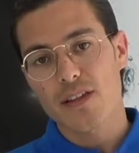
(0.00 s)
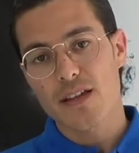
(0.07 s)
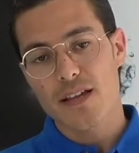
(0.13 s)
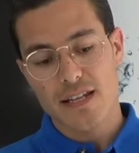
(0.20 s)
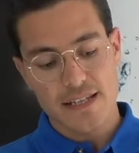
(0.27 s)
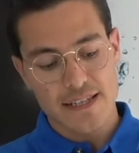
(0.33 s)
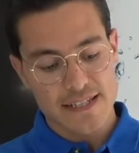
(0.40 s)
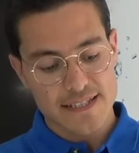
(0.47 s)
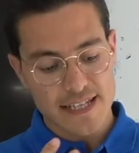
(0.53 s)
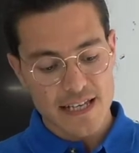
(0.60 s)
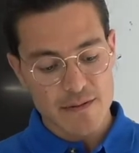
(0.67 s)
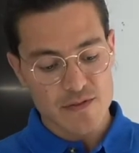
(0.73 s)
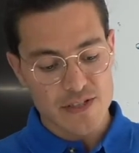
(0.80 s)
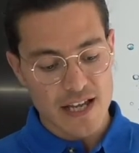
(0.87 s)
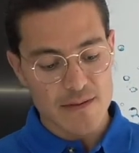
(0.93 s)
And at the
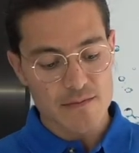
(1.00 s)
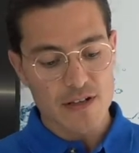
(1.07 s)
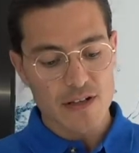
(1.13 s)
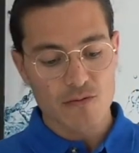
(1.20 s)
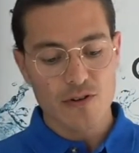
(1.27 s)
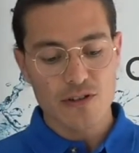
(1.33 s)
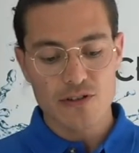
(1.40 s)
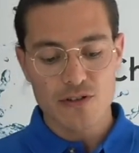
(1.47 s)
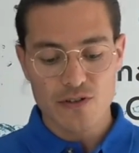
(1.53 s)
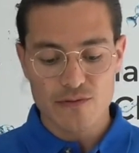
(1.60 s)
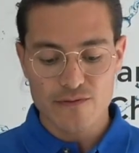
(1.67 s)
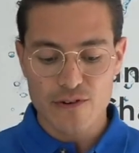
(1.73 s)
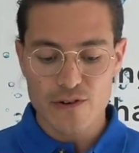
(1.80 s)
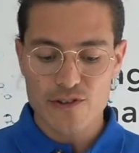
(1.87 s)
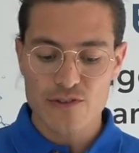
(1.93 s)
same time, when you
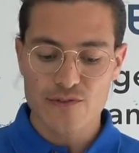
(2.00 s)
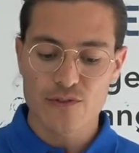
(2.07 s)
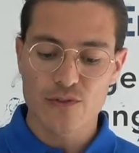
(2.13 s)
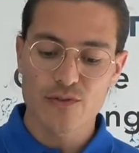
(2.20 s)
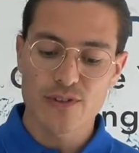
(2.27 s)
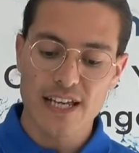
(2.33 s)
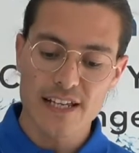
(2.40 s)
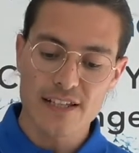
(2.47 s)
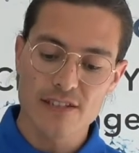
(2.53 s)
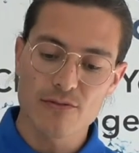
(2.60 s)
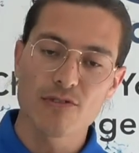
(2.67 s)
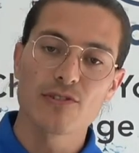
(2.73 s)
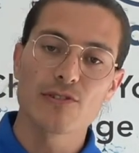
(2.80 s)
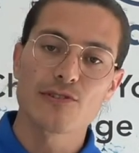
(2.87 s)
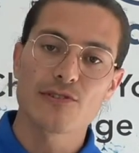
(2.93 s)
first few days
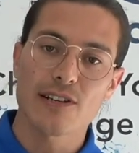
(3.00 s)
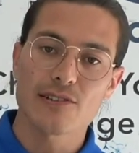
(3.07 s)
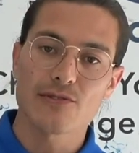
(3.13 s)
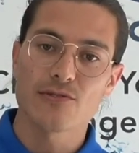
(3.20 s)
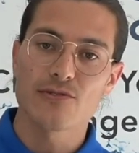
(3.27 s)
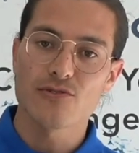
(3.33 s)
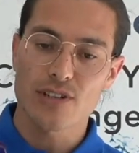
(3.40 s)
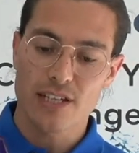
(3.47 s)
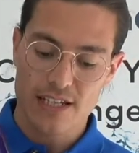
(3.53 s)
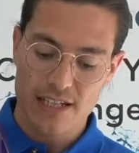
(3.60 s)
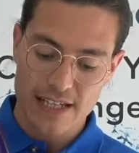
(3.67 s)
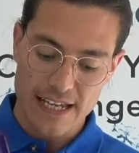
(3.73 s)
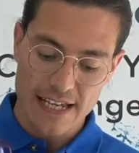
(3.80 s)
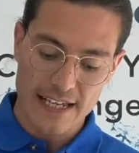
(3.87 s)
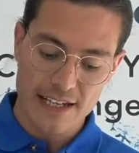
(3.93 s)
when you started drinking
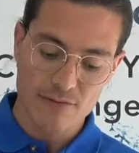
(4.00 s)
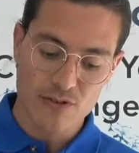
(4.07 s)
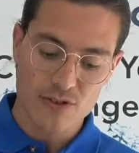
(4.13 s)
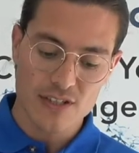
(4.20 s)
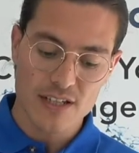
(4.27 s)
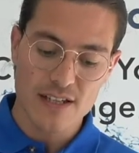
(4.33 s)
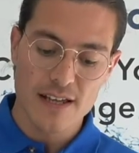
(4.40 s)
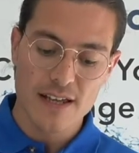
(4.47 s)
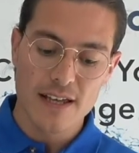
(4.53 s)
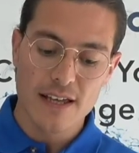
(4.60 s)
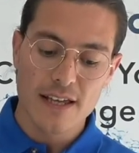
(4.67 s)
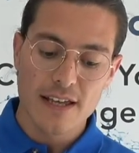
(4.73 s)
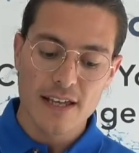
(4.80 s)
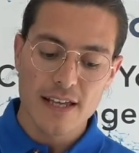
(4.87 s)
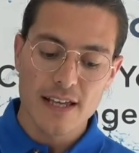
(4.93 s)
Kangen water,
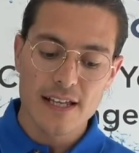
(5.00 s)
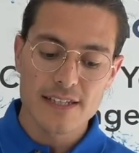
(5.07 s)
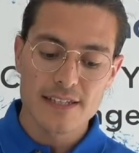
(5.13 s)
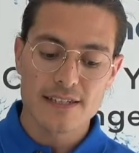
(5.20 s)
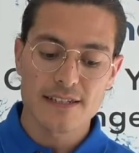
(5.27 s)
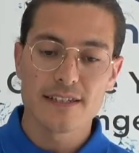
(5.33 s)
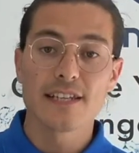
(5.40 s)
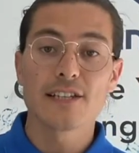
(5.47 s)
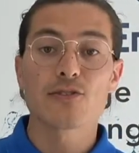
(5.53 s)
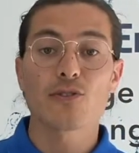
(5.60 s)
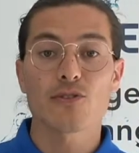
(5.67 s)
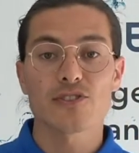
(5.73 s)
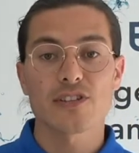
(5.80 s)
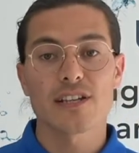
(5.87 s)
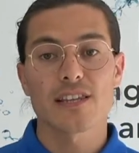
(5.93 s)
it's
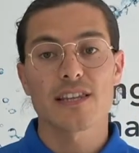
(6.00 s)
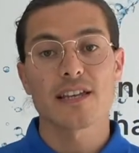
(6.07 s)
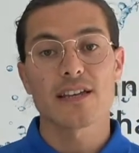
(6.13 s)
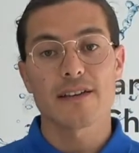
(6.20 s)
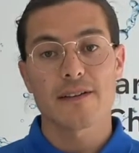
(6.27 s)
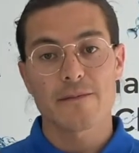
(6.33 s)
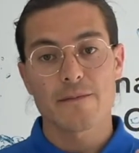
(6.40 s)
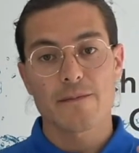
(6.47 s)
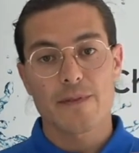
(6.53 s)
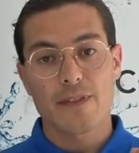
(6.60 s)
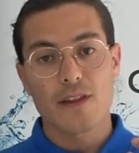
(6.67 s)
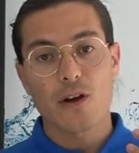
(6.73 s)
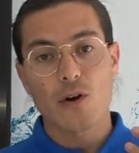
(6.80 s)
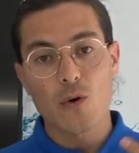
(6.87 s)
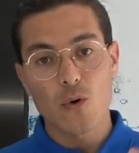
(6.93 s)
detoxing the
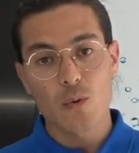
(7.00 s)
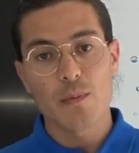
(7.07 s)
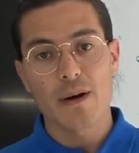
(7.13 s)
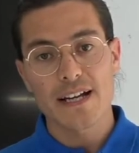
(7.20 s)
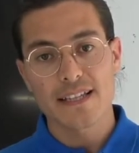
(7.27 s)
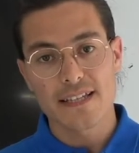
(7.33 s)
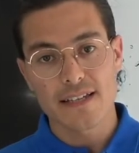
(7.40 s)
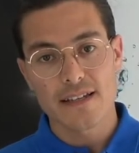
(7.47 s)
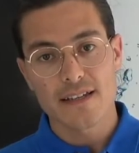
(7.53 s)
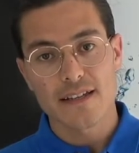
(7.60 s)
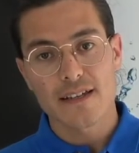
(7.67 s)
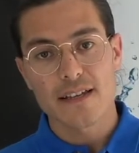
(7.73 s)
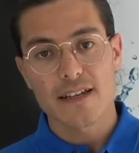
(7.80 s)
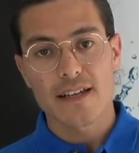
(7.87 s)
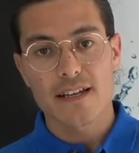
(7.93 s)
whole body.
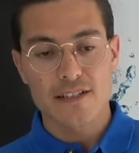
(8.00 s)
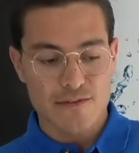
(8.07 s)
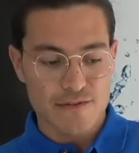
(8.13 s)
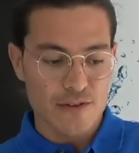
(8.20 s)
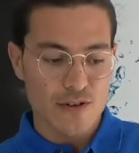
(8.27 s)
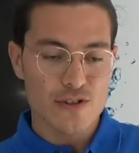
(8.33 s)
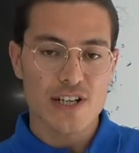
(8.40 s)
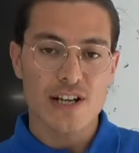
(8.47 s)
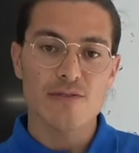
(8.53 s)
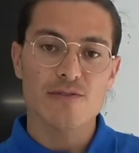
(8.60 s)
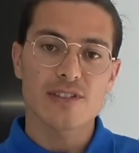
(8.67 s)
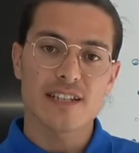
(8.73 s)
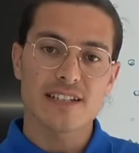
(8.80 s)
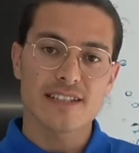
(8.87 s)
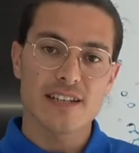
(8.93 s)
It flushes
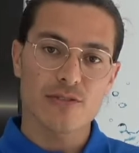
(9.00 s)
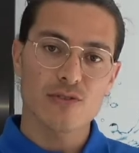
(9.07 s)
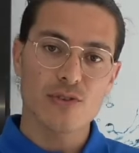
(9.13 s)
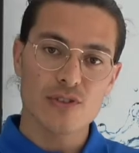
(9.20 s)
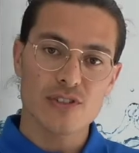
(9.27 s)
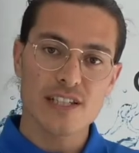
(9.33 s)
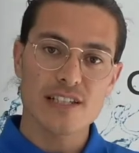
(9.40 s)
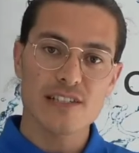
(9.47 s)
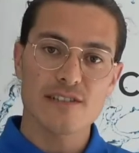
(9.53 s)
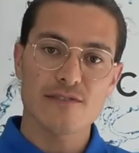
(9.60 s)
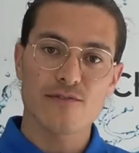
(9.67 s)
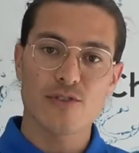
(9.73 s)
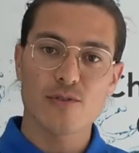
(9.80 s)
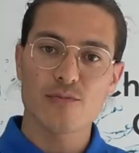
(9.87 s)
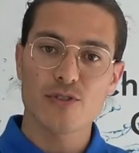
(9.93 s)
out the toxins
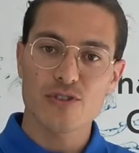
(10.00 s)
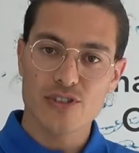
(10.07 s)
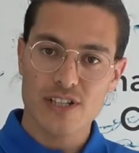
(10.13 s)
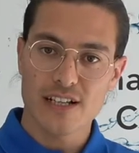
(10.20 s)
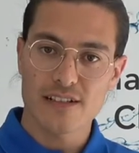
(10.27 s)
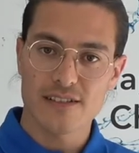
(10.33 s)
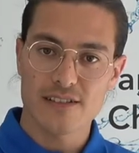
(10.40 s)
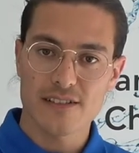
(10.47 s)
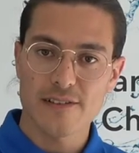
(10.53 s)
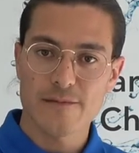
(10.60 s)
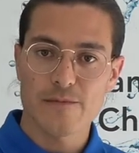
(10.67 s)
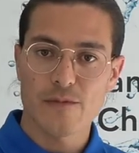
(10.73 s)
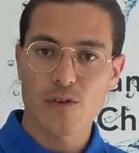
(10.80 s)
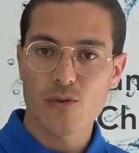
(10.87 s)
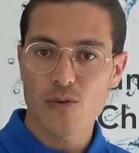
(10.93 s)
from your cells,
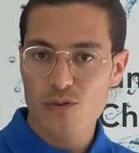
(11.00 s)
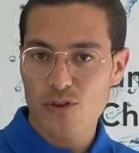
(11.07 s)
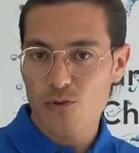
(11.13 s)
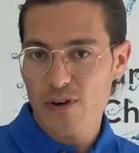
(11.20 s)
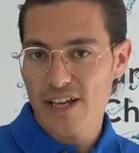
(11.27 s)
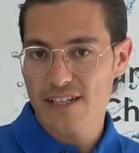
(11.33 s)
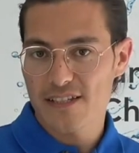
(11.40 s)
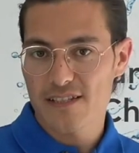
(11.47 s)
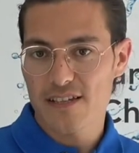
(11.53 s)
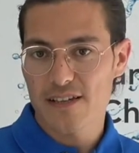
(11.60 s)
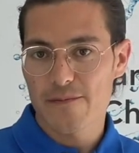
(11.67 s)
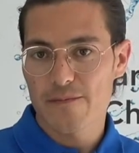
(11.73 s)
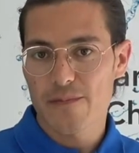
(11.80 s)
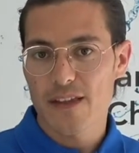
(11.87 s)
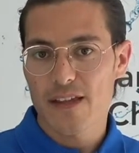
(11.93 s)
all the waste,
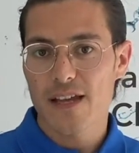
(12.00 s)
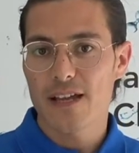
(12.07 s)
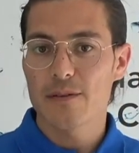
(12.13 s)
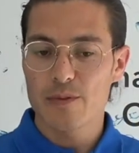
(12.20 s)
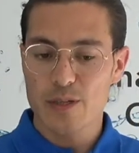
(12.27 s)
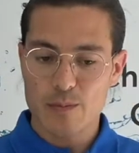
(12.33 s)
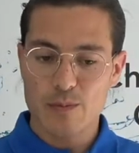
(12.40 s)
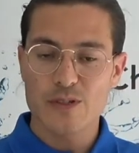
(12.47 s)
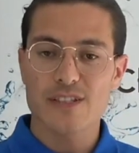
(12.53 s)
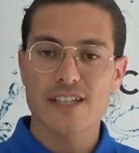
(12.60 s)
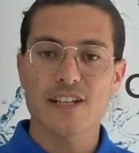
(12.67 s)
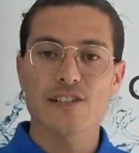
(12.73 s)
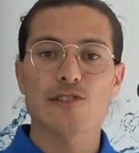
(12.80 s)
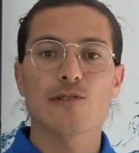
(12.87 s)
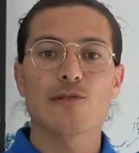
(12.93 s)
and people
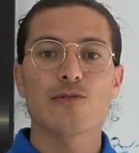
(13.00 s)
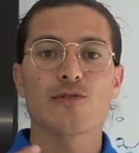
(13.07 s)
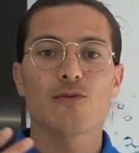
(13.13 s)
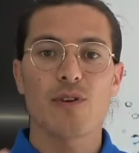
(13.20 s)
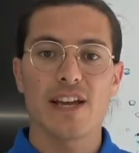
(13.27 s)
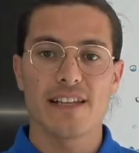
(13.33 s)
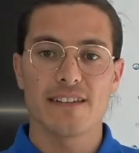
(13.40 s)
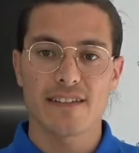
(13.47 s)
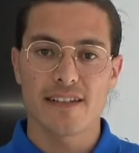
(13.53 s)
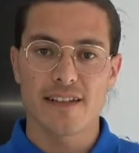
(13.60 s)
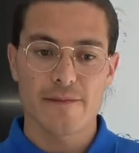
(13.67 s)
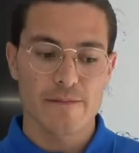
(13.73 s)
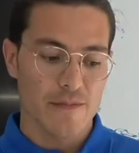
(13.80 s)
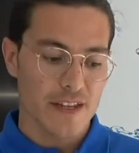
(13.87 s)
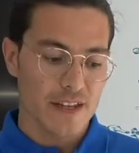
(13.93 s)
start to lose weight.
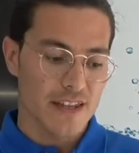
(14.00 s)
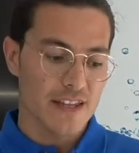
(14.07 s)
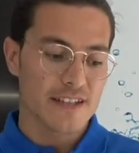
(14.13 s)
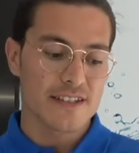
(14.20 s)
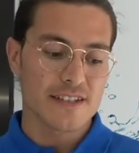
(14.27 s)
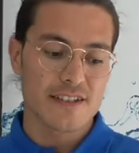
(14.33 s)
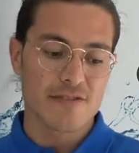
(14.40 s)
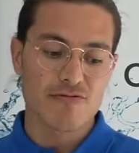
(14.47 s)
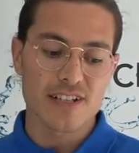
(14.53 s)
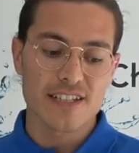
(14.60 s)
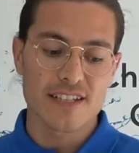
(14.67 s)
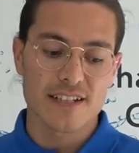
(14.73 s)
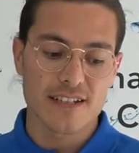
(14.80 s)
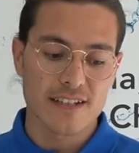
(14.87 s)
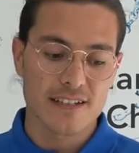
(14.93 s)
This is the
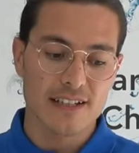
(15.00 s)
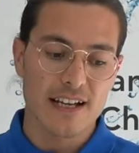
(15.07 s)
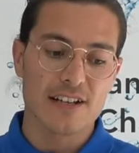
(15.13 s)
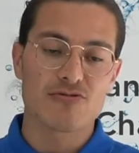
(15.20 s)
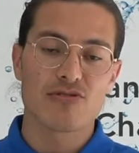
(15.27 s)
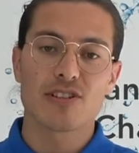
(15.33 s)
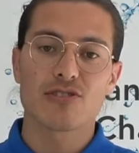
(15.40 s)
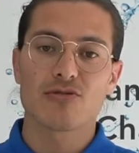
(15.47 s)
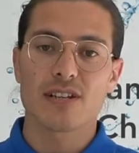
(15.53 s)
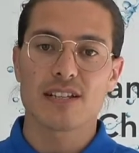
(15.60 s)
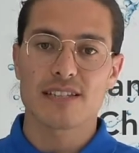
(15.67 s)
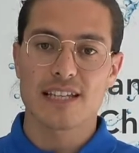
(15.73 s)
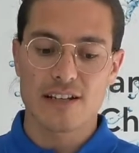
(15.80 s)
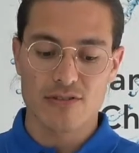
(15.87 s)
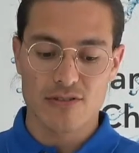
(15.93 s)
reason it hydrates you at
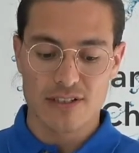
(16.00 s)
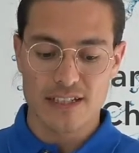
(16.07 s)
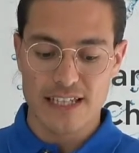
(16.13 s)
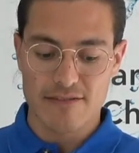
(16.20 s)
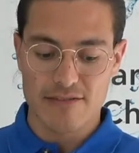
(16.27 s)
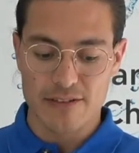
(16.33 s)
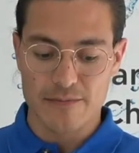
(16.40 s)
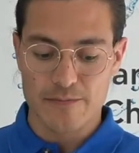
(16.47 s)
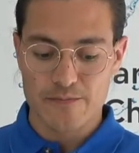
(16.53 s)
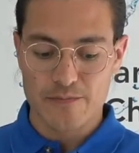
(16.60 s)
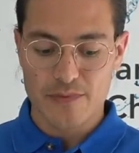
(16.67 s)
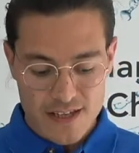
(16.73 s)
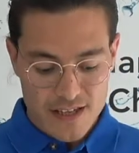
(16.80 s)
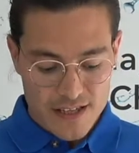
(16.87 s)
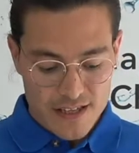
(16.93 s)
cellular level.
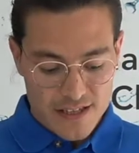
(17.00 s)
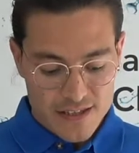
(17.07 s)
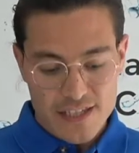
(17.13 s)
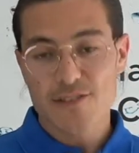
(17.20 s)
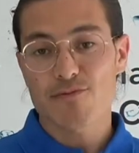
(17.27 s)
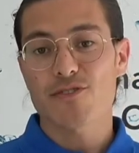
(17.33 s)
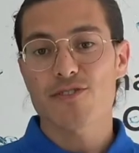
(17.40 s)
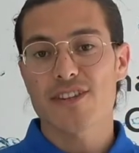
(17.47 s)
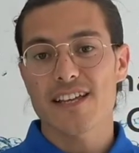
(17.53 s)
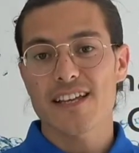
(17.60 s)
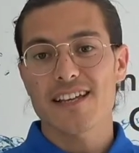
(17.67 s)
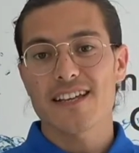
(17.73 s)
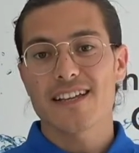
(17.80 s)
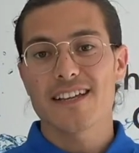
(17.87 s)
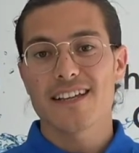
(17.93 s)
This was
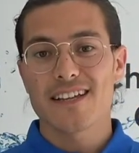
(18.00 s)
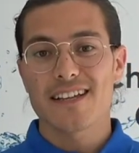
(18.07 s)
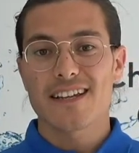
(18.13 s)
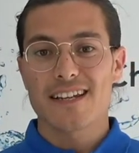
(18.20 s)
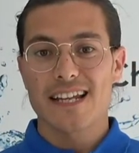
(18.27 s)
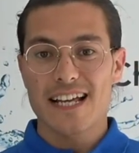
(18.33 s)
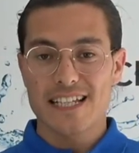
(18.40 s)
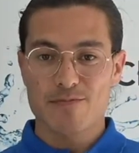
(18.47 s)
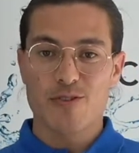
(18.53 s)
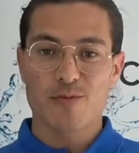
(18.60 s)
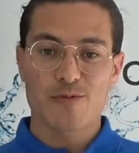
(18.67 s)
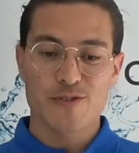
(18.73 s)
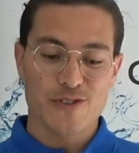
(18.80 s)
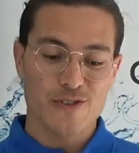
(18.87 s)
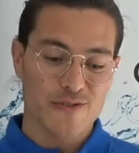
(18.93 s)
the last
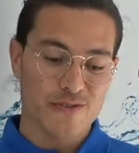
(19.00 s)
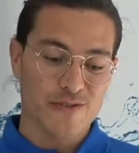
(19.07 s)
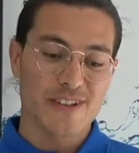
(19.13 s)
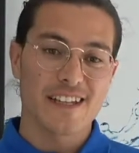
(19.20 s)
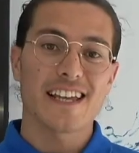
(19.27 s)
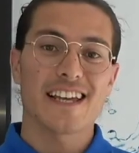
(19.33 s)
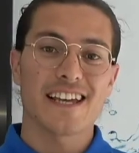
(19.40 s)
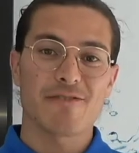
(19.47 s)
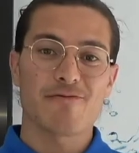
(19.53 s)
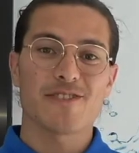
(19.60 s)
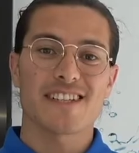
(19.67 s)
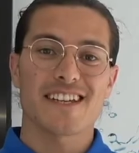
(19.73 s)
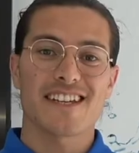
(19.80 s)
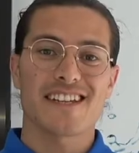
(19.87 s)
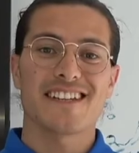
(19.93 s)
property of Kangen
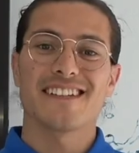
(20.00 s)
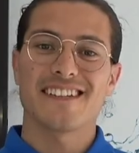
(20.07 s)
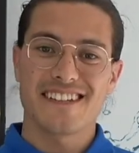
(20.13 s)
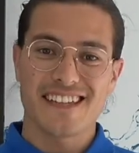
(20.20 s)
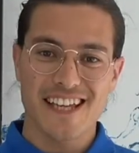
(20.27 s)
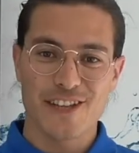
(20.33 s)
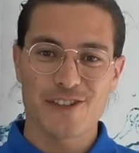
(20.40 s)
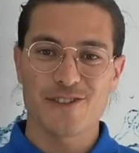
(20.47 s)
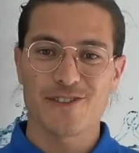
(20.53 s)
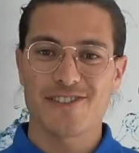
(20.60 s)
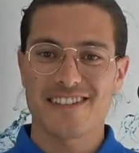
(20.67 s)
water. Thank you.